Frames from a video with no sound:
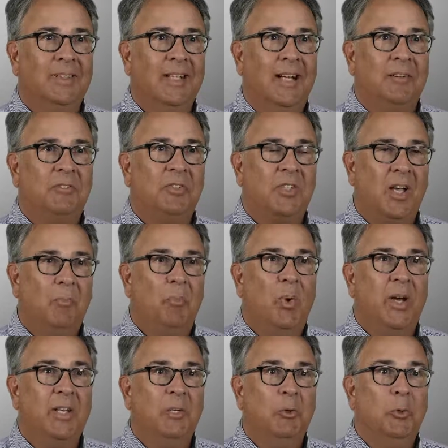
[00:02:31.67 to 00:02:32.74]
of
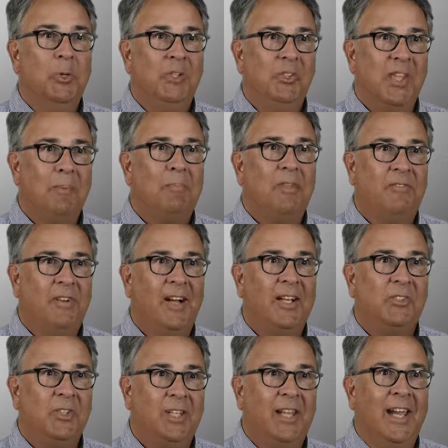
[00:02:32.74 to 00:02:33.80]
someone who exemplifies the